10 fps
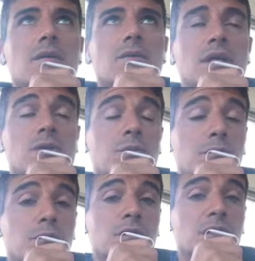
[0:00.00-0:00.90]
great
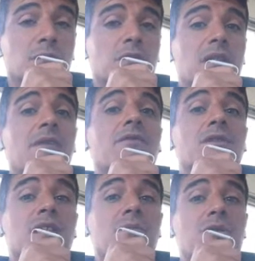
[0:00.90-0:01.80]
support in terms of
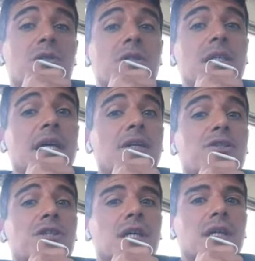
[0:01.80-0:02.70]
self-consumption in
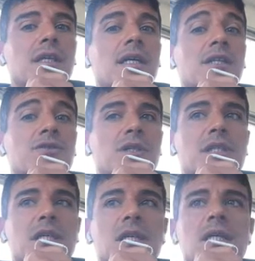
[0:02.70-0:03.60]
energy and
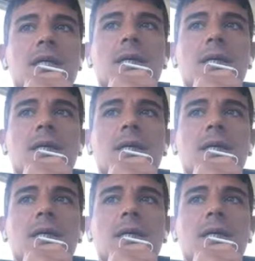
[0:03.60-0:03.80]
electricity.